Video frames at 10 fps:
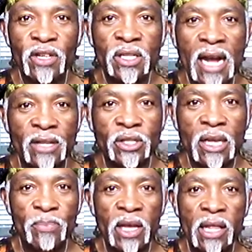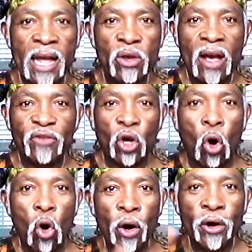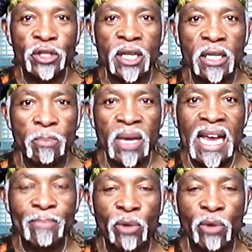is not something that you have to coerce into being,